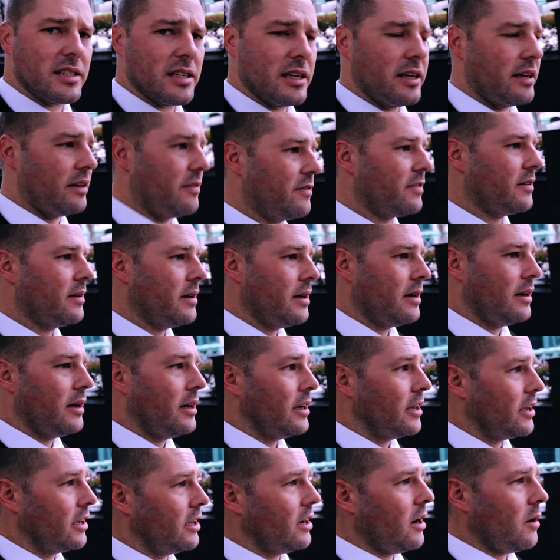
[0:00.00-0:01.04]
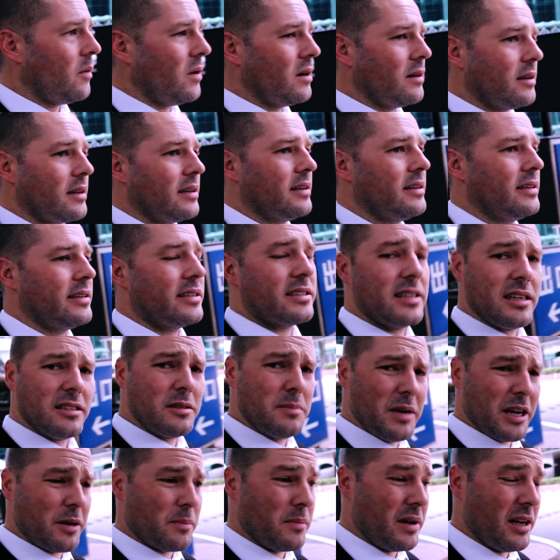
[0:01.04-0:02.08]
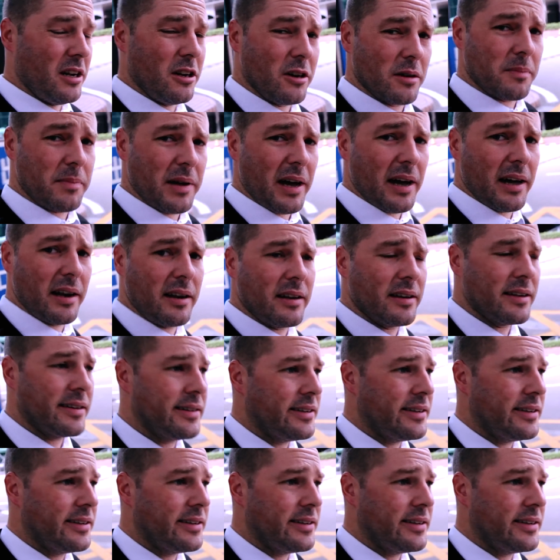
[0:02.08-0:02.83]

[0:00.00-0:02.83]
leave. You know what? It doesn't make me look bad.